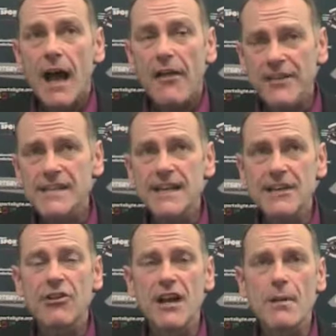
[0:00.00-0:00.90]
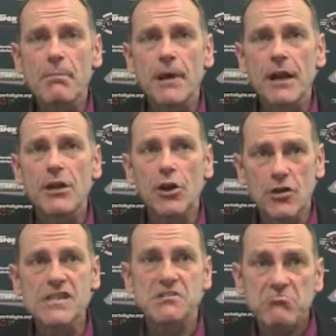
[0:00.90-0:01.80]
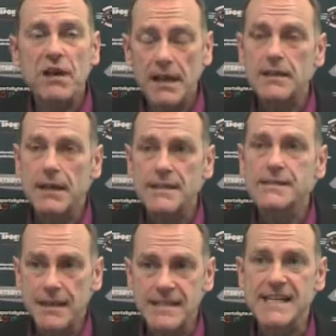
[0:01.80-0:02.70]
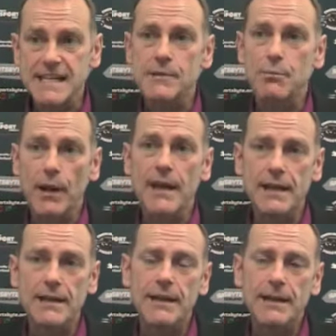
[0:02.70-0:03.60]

I think Danny Graham looks a decent player.